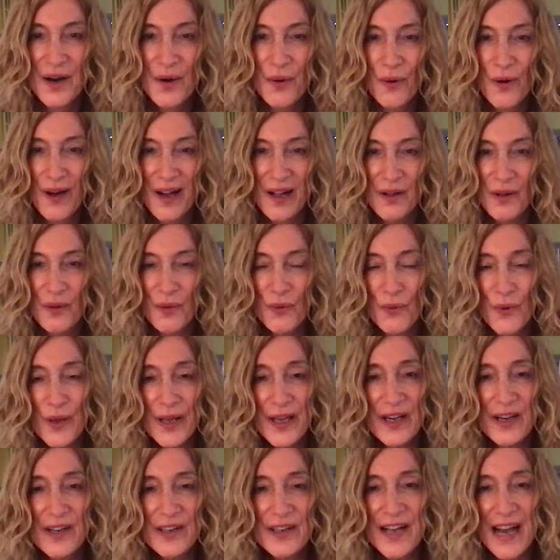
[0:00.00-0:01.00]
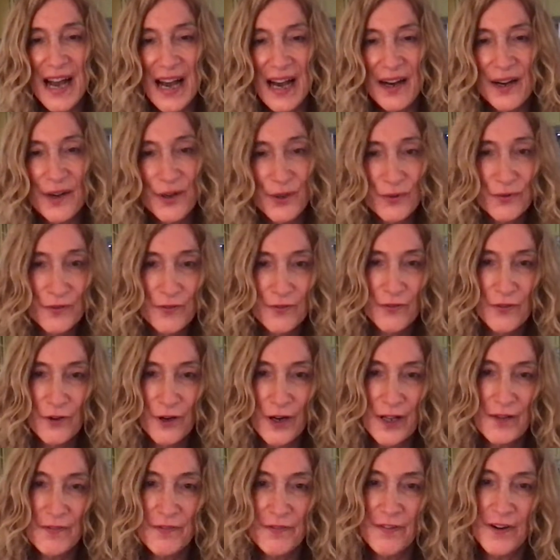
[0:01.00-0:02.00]
Well, we are now
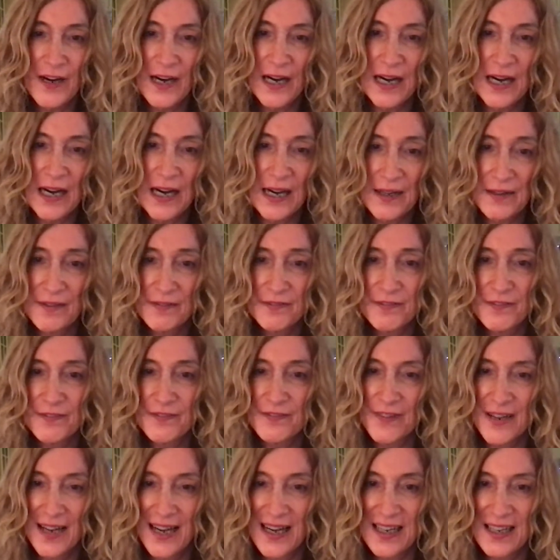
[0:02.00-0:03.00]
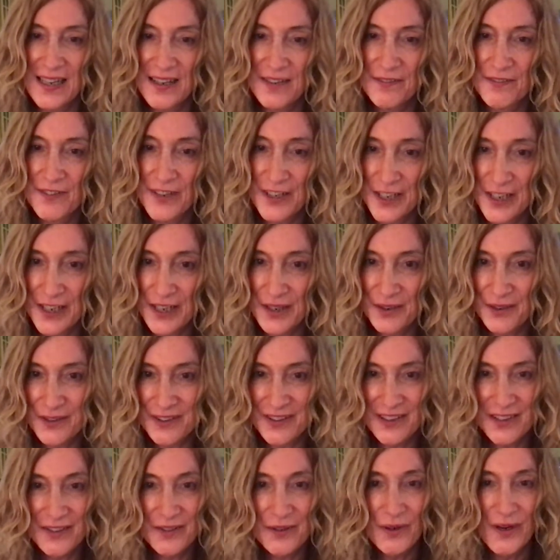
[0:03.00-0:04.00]
45 videos
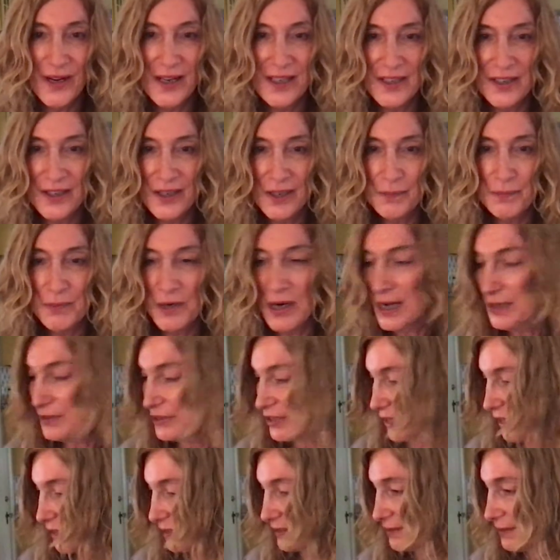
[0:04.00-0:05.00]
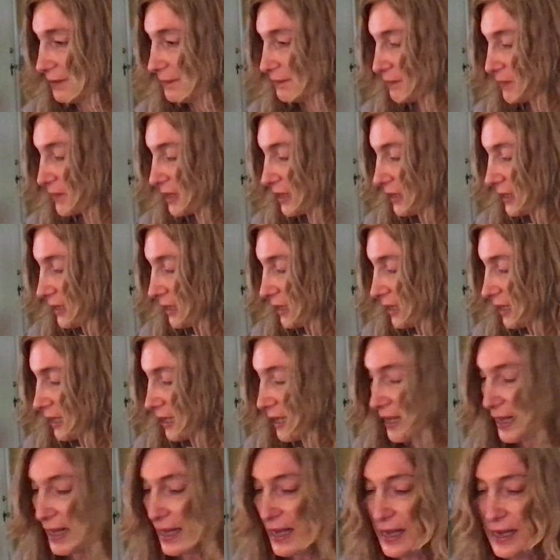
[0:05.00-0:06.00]
into our little project.
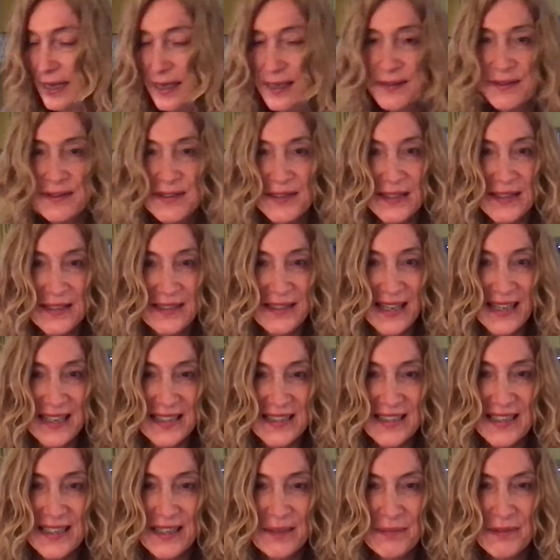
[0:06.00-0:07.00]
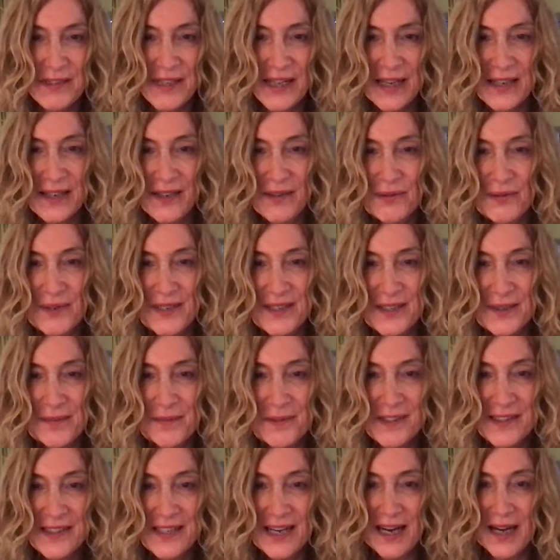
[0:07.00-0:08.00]
And that seems like a
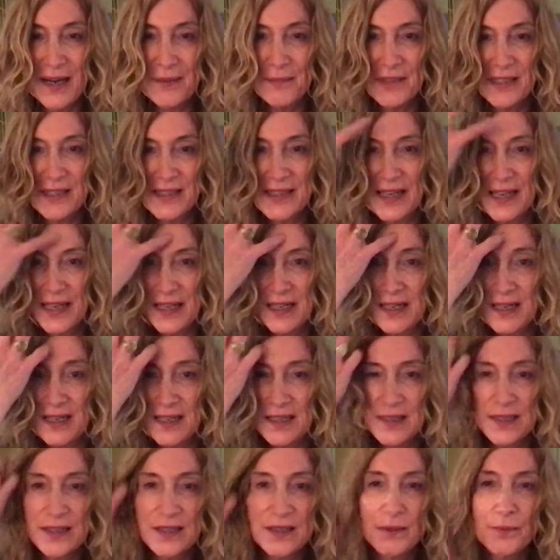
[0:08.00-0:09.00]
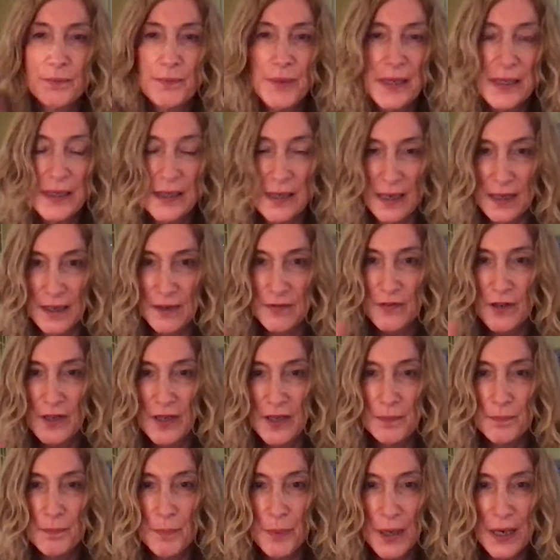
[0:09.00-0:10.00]
reasonable time to take a little bit of a
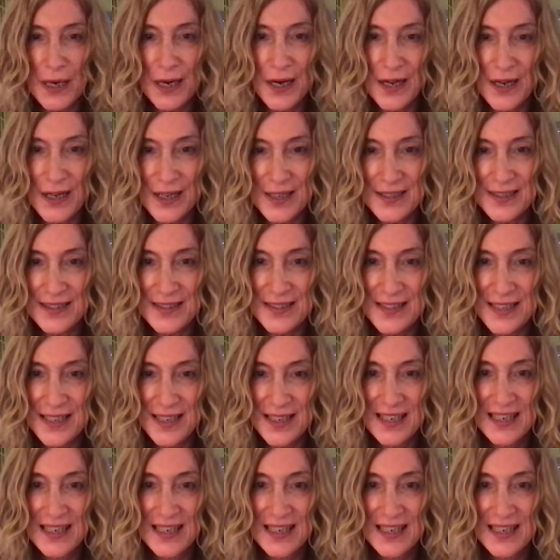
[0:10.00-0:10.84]
pause